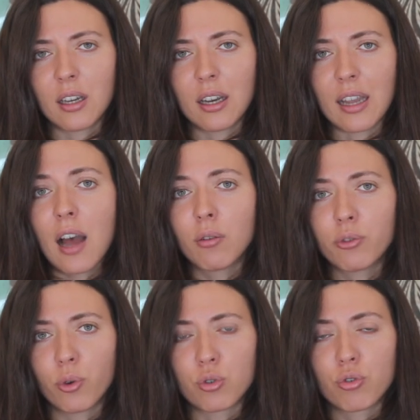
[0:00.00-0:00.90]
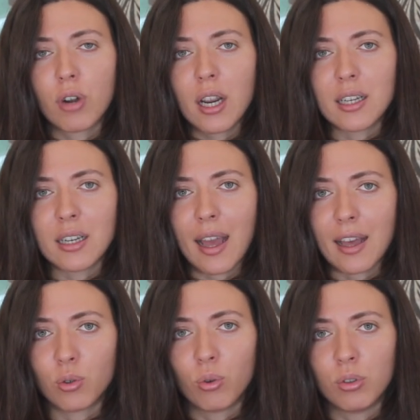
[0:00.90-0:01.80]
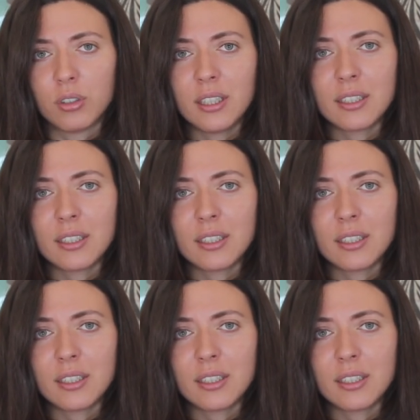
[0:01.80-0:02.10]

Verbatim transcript: account for trading at all.